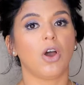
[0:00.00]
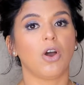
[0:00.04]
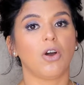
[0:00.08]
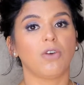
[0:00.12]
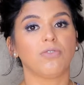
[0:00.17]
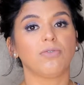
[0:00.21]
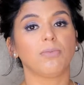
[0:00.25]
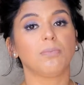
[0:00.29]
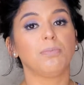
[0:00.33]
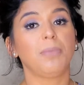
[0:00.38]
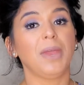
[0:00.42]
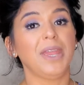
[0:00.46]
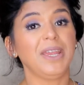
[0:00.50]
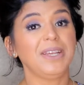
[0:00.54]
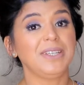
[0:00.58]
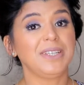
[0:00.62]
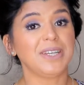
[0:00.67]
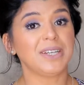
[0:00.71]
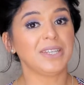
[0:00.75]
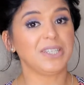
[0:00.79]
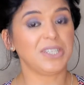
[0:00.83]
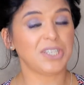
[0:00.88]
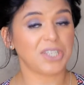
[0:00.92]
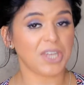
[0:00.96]
of baked
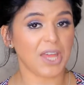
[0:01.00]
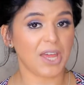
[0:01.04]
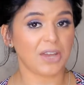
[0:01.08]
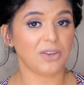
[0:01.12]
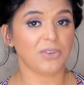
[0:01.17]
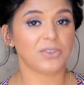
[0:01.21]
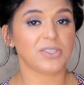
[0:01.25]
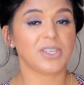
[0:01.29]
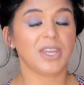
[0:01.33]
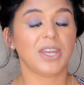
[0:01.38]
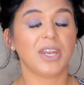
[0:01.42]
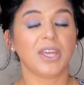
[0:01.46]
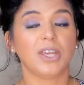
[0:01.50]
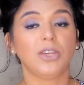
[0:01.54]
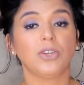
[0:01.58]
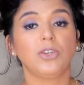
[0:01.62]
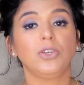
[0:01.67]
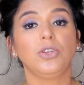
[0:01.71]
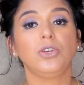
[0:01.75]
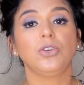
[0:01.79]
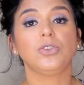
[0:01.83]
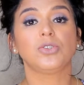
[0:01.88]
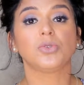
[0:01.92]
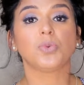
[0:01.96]
eyeshadows that I
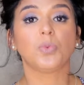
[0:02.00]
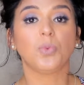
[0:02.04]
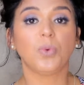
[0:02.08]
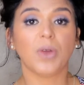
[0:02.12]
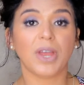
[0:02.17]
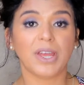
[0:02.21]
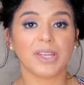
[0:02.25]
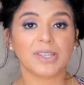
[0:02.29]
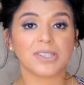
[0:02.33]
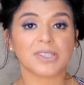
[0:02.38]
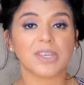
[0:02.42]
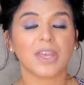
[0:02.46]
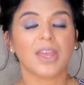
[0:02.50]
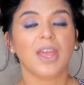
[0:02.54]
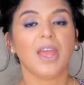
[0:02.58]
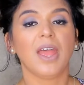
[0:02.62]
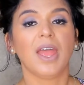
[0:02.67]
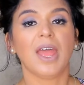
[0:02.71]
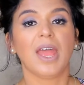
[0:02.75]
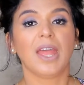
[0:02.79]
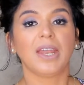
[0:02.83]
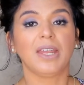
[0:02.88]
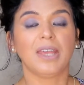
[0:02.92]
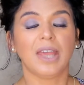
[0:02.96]
could use wet
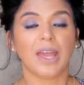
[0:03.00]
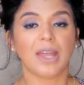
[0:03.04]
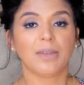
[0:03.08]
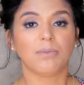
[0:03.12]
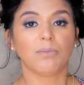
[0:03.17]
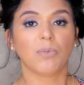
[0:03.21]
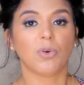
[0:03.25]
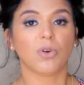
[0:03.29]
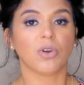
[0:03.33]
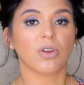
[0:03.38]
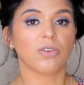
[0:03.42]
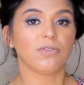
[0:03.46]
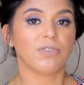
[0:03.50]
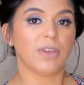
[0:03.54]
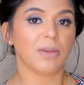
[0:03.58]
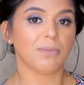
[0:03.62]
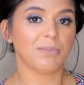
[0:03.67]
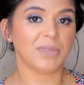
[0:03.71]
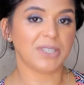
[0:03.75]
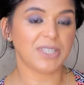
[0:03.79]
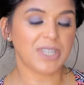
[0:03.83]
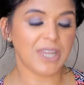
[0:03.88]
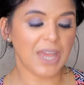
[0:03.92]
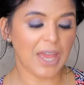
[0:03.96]
and get more of a
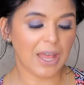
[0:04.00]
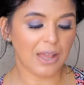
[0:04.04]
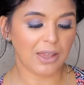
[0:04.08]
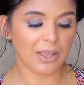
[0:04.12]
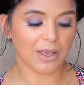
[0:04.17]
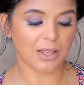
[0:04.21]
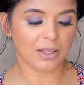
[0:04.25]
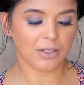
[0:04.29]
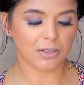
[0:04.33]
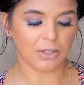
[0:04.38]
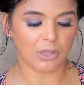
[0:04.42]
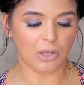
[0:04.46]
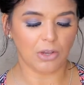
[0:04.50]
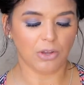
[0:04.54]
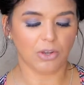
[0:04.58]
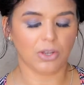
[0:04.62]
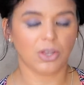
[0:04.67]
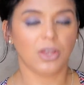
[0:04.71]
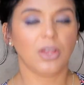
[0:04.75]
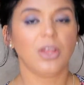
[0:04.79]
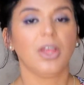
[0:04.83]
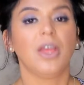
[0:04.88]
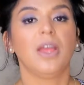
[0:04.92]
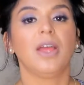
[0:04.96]
metallic
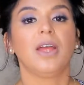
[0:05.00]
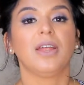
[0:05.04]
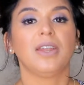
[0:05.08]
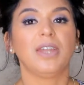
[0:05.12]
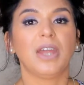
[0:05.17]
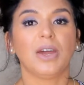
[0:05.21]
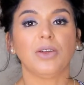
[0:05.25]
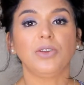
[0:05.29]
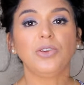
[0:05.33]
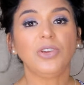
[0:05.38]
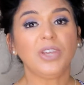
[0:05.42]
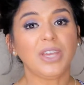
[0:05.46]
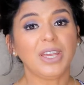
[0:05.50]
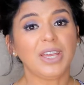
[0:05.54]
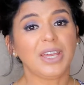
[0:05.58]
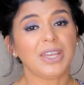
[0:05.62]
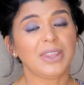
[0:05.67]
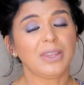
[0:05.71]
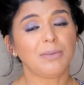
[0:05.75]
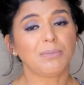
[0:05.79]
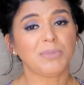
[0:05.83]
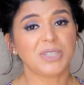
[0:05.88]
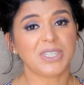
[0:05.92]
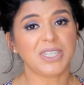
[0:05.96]
look. Now you can
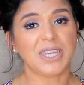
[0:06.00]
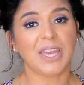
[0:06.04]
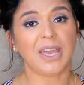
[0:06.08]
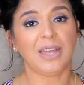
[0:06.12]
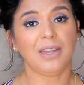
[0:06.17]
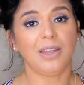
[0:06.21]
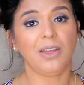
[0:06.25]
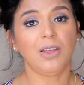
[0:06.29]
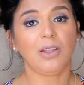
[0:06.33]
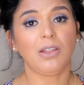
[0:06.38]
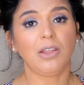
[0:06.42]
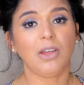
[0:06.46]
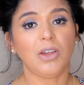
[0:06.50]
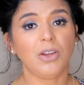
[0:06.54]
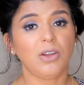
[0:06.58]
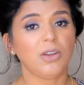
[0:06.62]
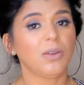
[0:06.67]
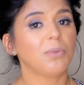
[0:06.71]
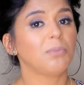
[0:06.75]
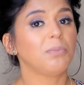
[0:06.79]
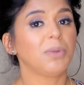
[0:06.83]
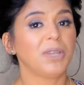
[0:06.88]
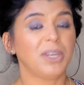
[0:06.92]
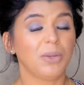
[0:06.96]
get the metallic look,
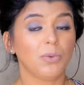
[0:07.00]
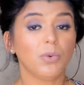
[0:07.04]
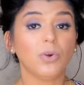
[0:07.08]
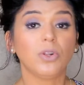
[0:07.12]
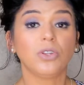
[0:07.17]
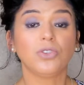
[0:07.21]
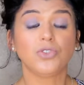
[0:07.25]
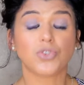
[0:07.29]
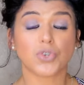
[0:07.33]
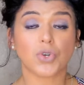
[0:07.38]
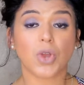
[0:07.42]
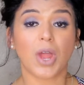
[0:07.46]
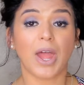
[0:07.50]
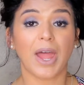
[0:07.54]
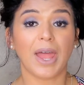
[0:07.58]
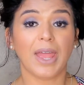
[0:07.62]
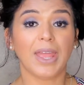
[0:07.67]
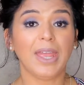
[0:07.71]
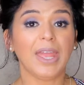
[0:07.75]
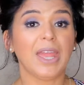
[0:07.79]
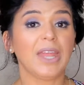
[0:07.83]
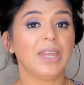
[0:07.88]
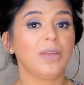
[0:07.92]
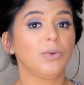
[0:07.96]
but it will
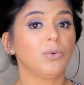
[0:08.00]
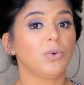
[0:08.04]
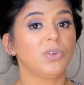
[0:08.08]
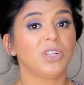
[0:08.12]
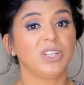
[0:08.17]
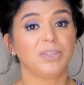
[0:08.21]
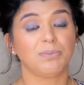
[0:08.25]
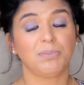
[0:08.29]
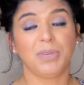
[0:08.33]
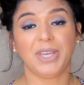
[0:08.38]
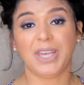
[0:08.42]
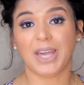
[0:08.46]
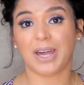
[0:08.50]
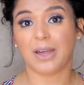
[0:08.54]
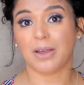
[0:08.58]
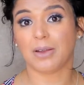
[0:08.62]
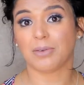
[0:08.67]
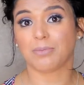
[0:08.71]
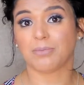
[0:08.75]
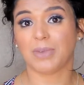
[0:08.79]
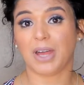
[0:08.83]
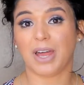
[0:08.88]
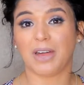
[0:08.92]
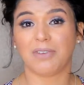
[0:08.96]
dry and it will
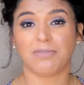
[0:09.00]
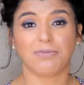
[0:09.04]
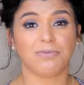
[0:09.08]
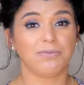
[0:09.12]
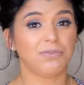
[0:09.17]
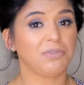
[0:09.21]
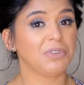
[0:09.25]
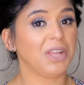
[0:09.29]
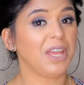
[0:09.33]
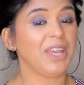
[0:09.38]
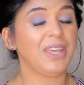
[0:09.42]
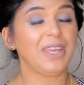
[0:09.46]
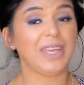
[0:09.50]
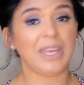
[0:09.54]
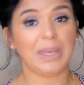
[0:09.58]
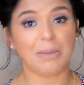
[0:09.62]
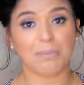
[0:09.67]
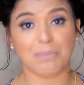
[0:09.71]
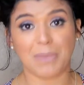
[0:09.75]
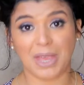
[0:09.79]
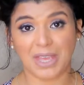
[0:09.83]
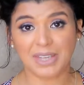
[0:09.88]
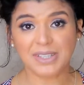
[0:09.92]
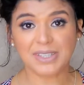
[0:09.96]
become a flaky
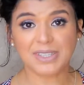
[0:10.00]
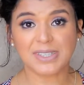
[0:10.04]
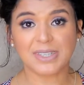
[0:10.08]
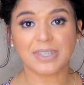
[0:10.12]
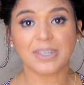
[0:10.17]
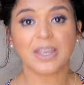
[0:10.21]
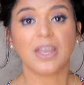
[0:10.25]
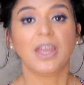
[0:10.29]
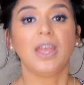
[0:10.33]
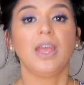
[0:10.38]
mess.